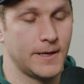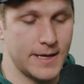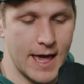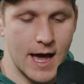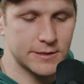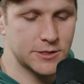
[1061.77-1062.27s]

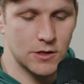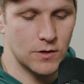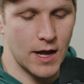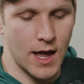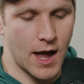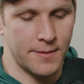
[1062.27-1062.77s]
Yeah. So,
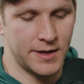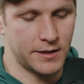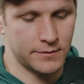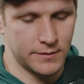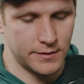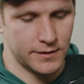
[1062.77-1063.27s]
I
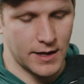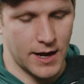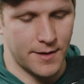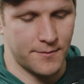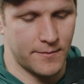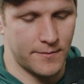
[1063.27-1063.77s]
mean,
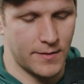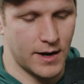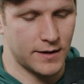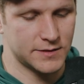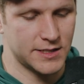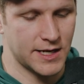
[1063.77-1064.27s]
I'm
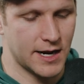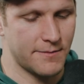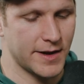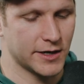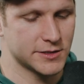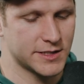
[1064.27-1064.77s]
obviously not a
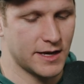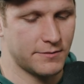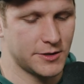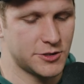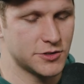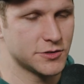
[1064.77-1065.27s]
beggars can't
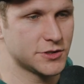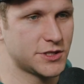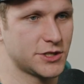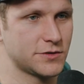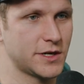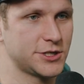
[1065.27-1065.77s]
be chooser
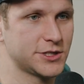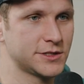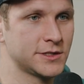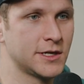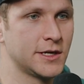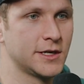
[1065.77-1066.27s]
situation.